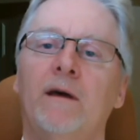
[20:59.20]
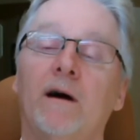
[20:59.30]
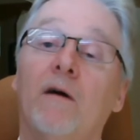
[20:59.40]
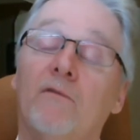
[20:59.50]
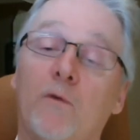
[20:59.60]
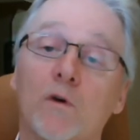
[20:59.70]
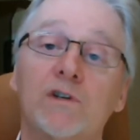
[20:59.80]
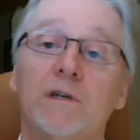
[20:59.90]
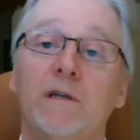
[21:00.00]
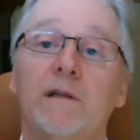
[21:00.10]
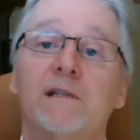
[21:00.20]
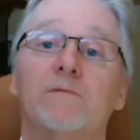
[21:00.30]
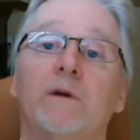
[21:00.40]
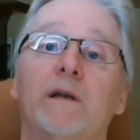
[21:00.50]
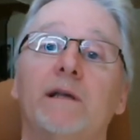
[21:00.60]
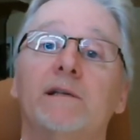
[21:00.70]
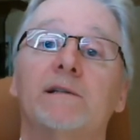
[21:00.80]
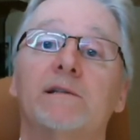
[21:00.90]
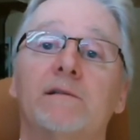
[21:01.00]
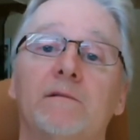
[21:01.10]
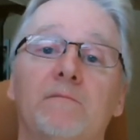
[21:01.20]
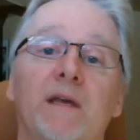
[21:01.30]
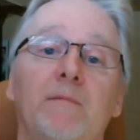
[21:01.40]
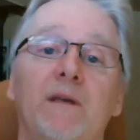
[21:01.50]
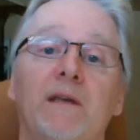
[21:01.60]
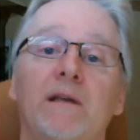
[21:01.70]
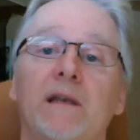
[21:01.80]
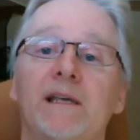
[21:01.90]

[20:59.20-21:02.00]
Unfortunately, that's what it is. Maybe